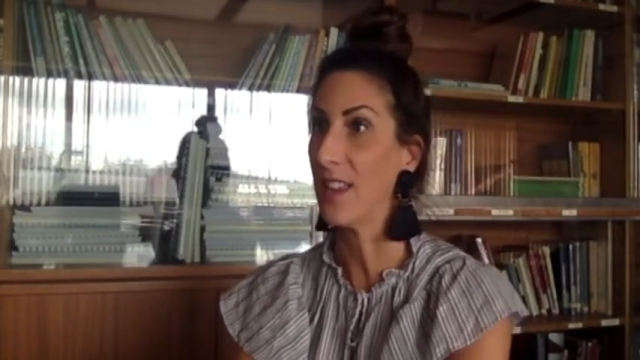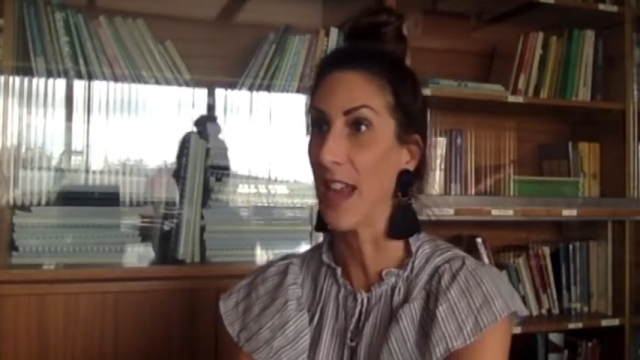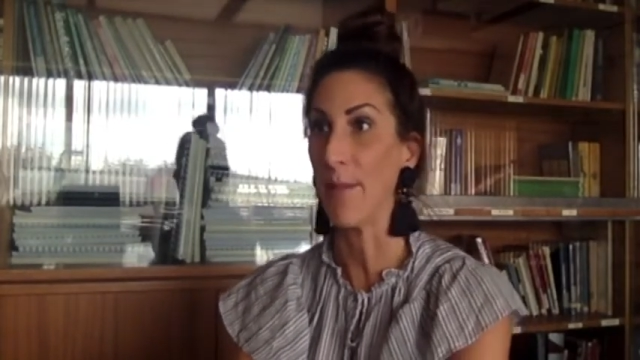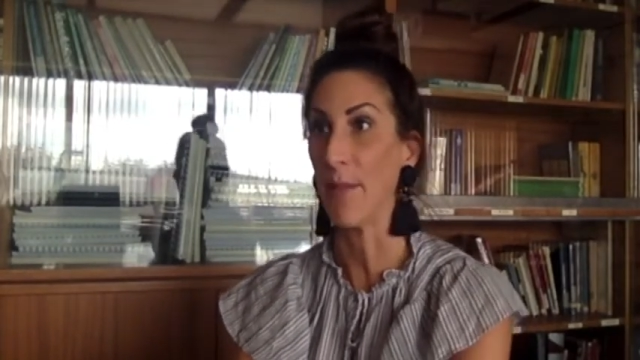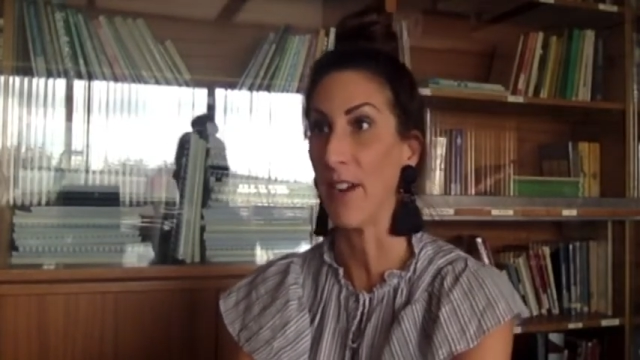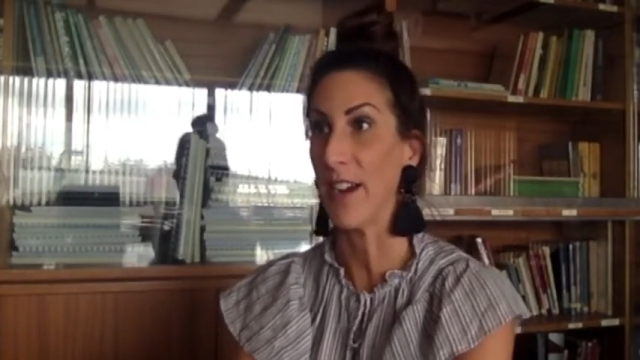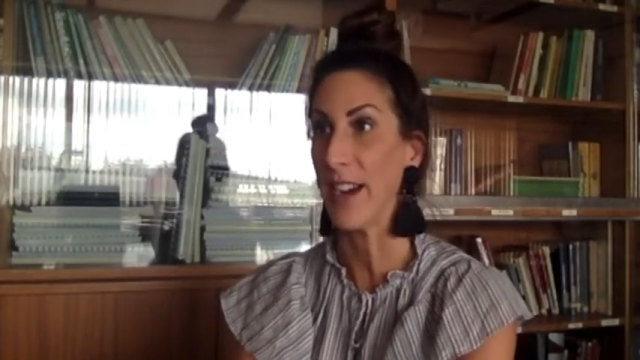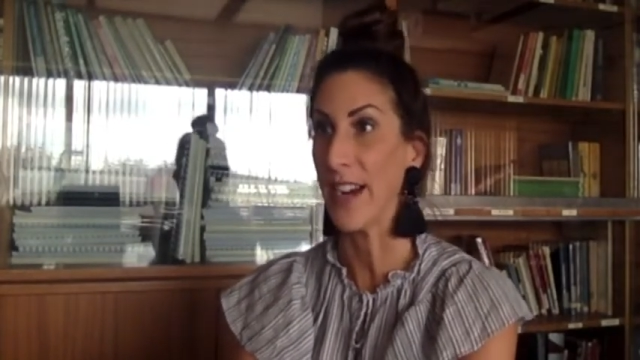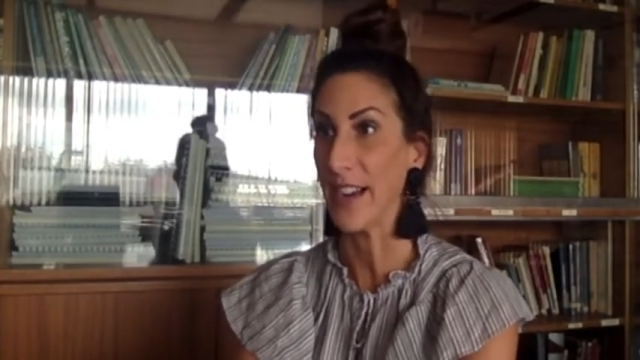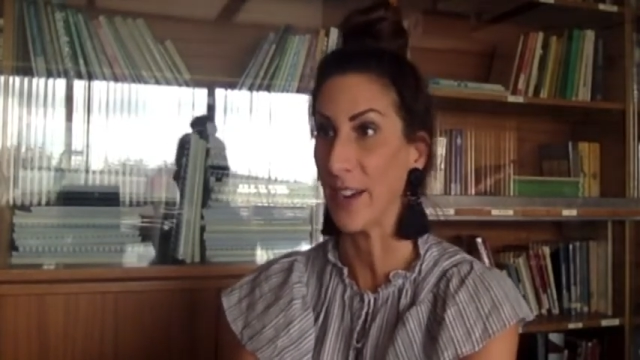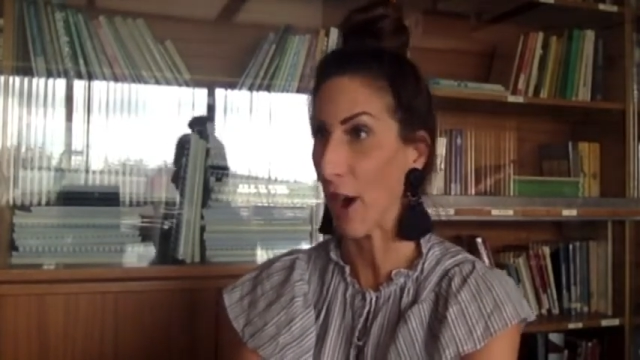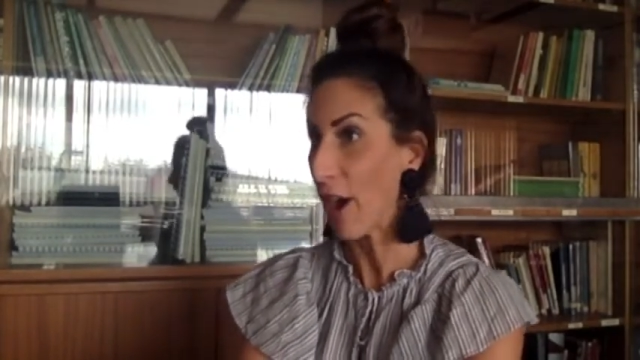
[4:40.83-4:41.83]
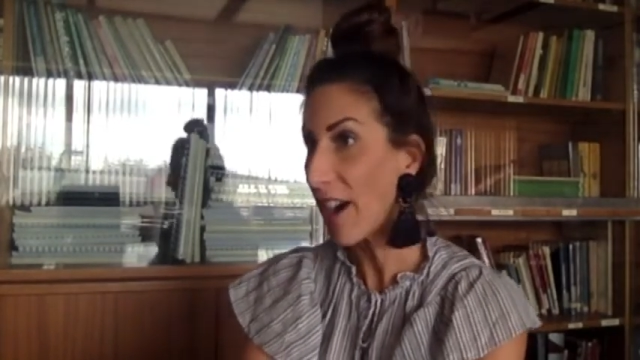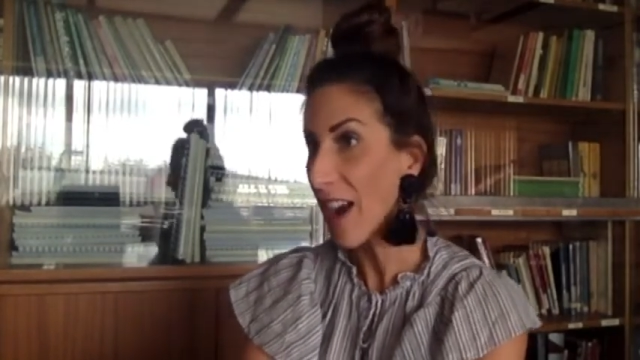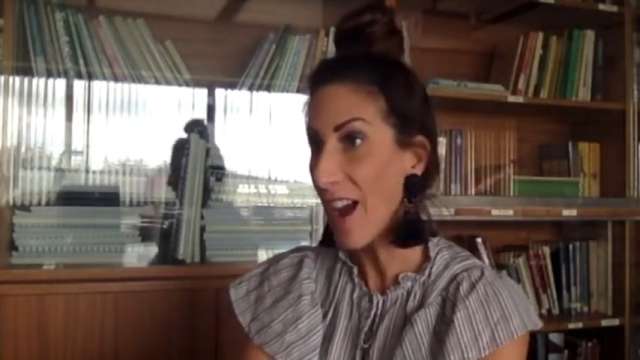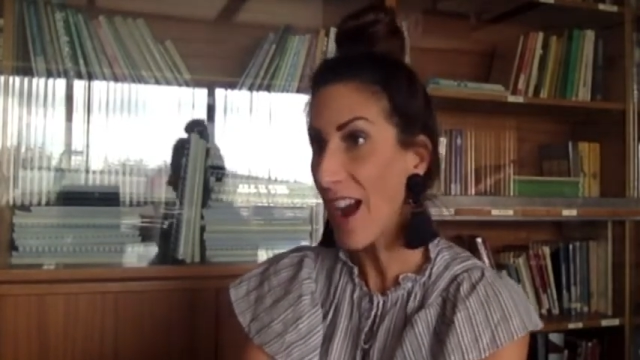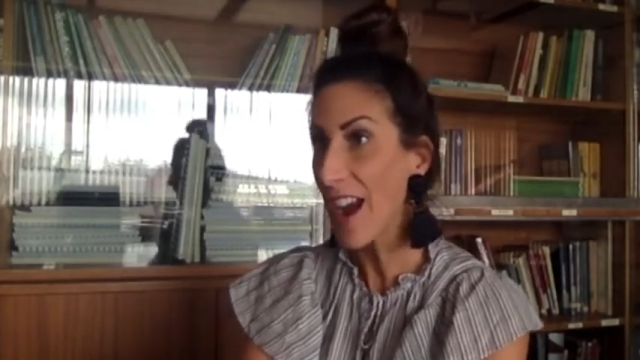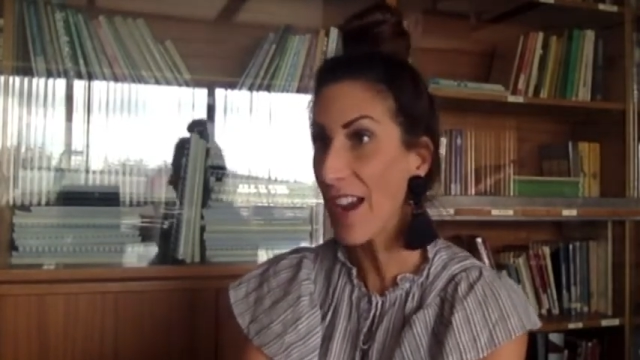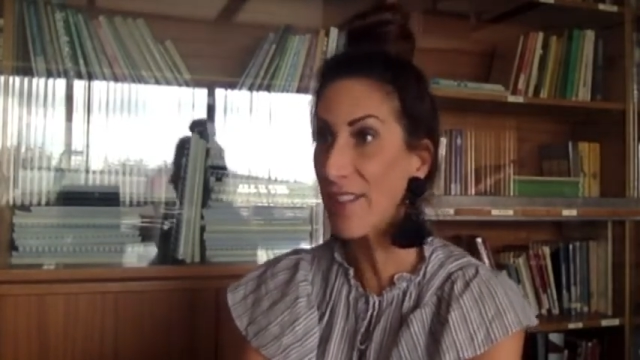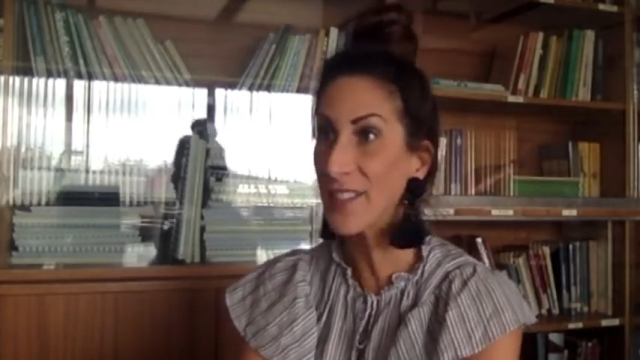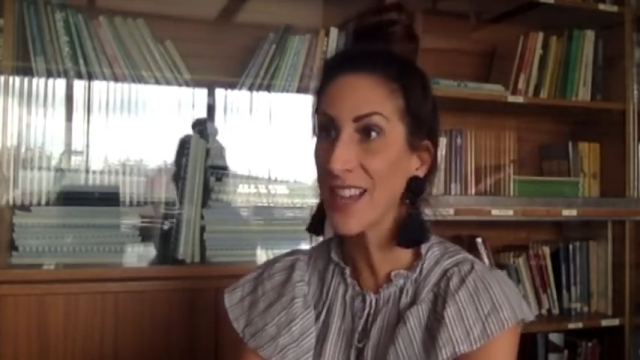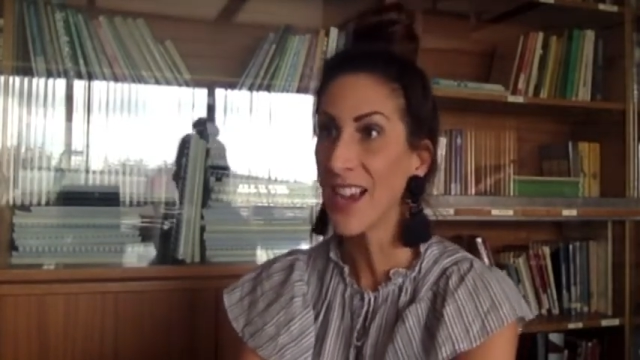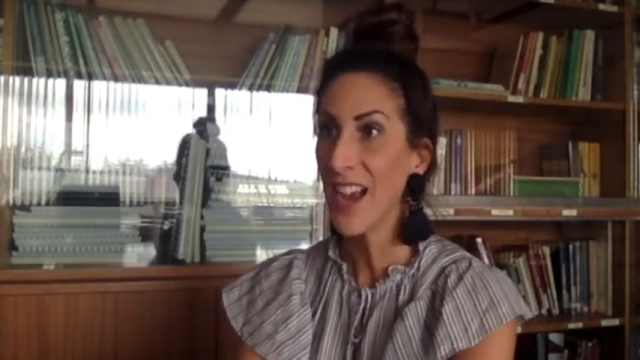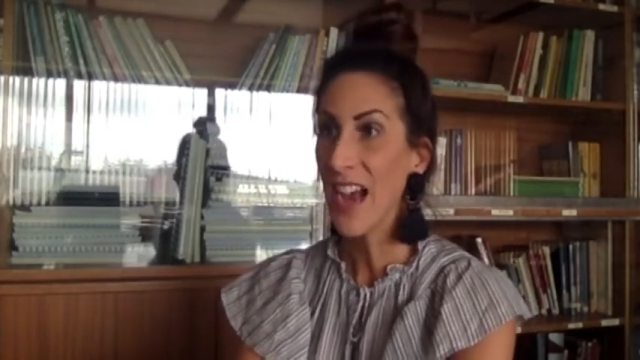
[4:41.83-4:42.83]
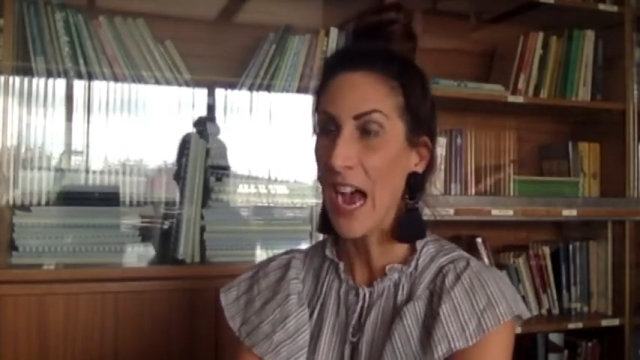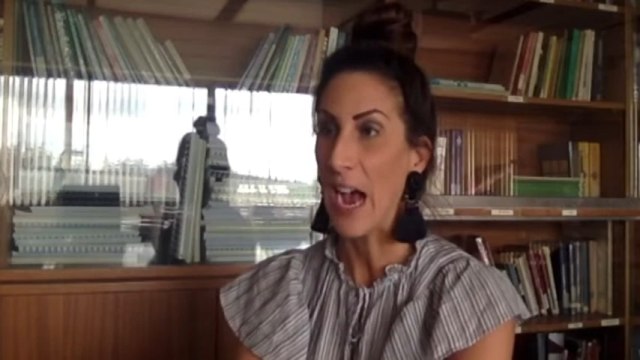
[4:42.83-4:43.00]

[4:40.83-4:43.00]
Library and Archives. Mm-hmm.